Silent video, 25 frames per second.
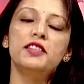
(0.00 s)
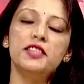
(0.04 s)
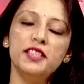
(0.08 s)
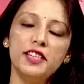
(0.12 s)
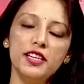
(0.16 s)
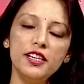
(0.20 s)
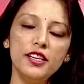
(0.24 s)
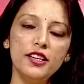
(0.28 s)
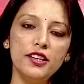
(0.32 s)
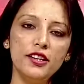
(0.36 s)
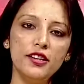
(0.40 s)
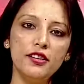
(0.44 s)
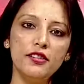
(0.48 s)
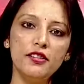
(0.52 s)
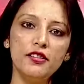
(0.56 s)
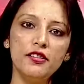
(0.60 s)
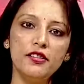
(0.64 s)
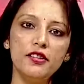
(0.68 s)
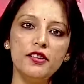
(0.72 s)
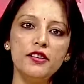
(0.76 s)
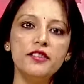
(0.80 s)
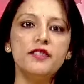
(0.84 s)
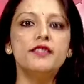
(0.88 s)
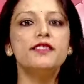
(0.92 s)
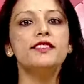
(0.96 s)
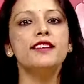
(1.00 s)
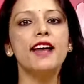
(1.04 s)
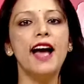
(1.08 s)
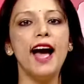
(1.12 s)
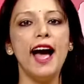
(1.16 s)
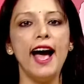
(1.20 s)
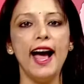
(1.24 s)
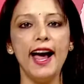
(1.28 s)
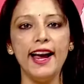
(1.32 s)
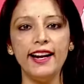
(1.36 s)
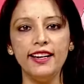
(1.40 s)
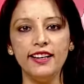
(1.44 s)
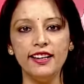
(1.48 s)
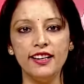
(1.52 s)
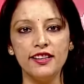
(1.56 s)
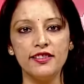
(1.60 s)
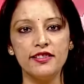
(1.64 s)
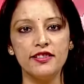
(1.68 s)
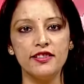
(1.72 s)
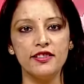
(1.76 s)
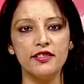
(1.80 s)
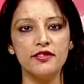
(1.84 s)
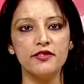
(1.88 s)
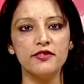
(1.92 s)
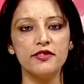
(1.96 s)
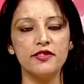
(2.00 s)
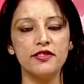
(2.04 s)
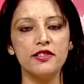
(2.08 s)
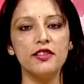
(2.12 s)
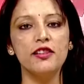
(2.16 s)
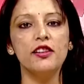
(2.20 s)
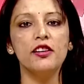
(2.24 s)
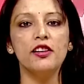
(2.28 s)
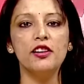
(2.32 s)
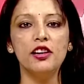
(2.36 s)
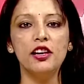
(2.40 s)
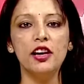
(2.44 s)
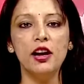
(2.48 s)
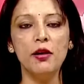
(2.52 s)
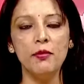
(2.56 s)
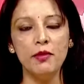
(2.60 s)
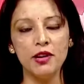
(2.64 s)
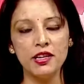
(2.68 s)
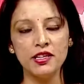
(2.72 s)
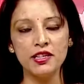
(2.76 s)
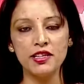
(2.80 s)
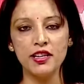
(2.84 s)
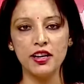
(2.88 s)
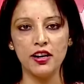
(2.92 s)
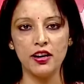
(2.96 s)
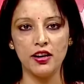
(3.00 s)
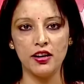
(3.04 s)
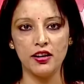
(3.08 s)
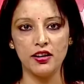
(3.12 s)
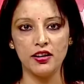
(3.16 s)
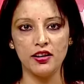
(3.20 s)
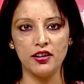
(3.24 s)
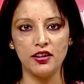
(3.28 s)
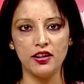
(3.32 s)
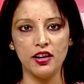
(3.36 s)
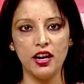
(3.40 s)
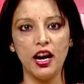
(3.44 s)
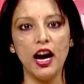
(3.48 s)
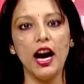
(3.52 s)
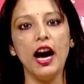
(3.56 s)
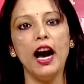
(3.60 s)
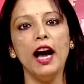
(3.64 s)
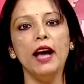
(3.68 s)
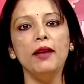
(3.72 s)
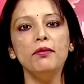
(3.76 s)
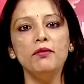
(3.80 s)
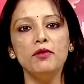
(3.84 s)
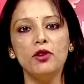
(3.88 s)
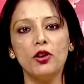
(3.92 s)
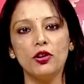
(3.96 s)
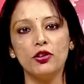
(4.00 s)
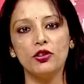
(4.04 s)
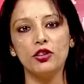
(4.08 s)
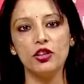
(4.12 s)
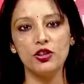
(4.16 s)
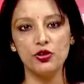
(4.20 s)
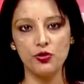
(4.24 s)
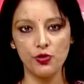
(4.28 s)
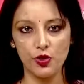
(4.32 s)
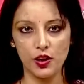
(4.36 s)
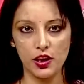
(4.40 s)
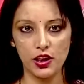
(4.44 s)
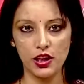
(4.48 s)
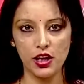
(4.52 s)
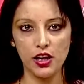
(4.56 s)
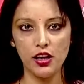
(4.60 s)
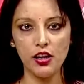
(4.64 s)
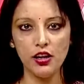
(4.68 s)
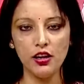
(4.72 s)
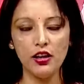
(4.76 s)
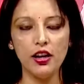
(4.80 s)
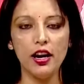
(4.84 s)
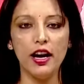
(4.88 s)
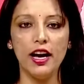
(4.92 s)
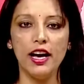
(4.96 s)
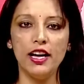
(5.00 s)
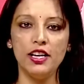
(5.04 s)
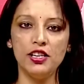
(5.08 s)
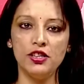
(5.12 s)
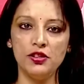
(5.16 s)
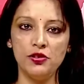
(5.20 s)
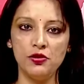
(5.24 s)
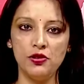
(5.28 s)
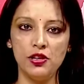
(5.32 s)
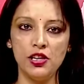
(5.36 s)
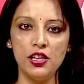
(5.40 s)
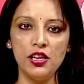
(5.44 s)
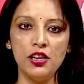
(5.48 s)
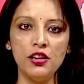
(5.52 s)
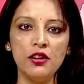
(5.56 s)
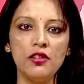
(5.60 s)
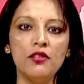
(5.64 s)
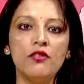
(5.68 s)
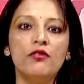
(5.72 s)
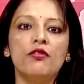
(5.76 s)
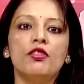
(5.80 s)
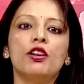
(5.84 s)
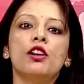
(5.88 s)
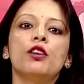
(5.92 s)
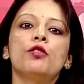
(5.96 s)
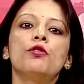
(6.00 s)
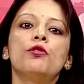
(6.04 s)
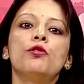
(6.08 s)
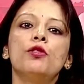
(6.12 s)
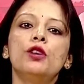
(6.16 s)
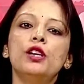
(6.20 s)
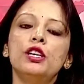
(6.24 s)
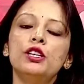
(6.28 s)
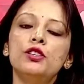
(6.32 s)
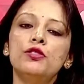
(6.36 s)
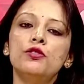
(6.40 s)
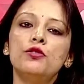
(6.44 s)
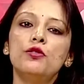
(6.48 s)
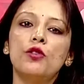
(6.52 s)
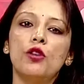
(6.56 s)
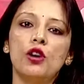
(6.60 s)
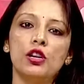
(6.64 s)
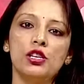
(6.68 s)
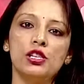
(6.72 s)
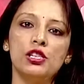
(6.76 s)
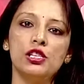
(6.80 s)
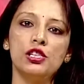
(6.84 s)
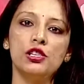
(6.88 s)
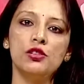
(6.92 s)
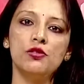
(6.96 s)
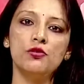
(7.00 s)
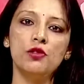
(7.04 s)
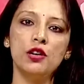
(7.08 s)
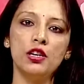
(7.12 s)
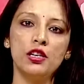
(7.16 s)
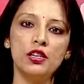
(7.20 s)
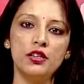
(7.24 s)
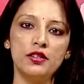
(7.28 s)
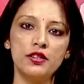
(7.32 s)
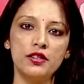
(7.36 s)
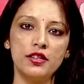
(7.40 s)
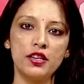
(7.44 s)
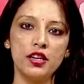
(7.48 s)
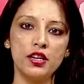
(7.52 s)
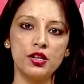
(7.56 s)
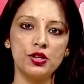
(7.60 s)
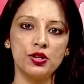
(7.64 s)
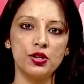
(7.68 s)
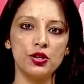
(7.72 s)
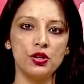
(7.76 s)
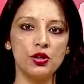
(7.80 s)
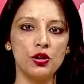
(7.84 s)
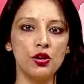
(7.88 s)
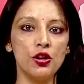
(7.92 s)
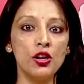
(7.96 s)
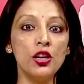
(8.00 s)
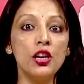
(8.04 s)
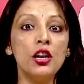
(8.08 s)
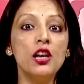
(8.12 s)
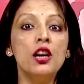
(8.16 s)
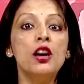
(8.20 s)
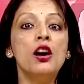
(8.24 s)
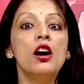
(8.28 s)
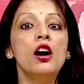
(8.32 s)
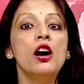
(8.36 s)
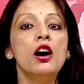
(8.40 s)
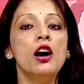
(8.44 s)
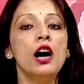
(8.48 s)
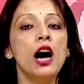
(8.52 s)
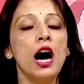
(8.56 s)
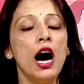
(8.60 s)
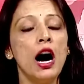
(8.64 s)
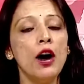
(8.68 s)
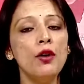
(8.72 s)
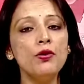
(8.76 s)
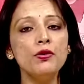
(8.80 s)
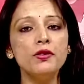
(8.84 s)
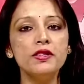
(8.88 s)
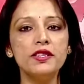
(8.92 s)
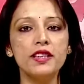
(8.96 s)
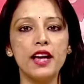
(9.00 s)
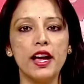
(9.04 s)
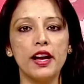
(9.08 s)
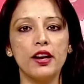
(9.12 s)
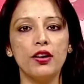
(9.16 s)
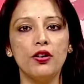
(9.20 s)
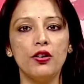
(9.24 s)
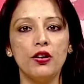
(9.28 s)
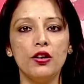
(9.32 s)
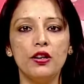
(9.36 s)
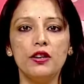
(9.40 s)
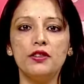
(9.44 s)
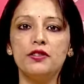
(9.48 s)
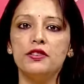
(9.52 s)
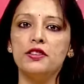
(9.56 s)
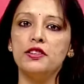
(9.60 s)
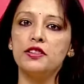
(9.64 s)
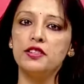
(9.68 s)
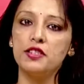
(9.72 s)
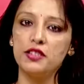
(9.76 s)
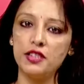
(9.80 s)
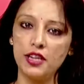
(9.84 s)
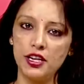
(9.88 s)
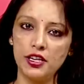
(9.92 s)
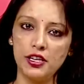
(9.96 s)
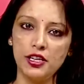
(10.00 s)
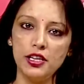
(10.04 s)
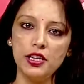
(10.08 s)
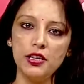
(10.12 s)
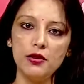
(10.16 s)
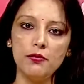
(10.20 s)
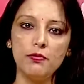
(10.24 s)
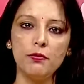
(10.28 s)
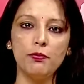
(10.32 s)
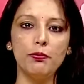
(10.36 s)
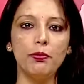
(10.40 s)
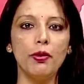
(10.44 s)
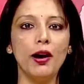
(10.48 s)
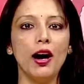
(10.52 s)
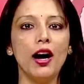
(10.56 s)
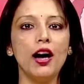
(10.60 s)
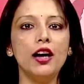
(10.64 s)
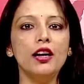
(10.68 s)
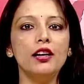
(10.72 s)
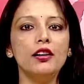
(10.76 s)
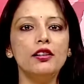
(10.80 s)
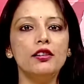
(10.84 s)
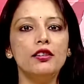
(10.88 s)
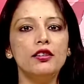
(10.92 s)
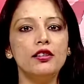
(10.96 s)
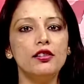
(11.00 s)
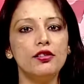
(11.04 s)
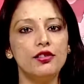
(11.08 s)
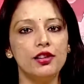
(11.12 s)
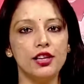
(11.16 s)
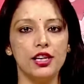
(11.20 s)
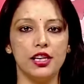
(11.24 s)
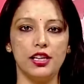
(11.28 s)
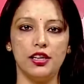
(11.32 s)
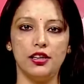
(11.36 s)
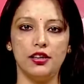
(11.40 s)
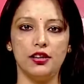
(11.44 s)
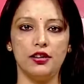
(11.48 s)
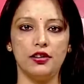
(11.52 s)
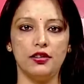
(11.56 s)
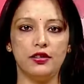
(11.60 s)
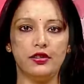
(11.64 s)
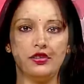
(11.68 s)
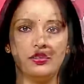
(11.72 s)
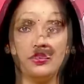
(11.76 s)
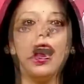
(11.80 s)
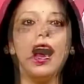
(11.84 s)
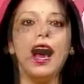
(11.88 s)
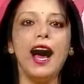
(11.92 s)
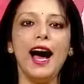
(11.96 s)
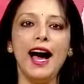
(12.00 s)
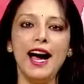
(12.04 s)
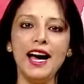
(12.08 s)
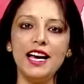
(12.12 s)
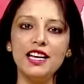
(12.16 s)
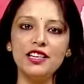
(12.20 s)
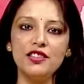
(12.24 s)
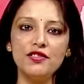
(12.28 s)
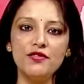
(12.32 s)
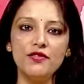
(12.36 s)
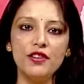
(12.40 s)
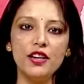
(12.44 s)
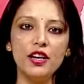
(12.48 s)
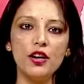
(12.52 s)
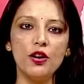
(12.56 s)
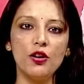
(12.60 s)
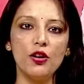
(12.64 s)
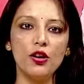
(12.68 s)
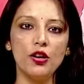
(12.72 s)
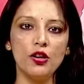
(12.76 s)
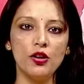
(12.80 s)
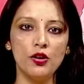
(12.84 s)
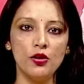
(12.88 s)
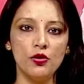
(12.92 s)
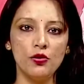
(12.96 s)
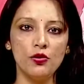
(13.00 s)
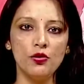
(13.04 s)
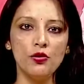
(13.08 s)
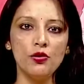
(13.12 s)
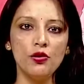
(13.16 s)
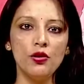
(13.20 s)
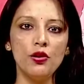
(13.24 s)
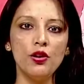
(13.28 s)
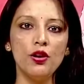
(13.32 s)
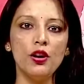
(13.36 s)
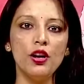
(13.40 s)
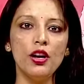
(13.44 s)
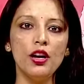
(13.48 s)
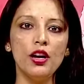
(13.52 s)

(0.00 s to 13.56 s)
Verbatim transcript: Dear learners and listeners, Namaskar. I'm Dr. Shweta and today we are going to continue our discussion on how psychologists study part 3. As we all know,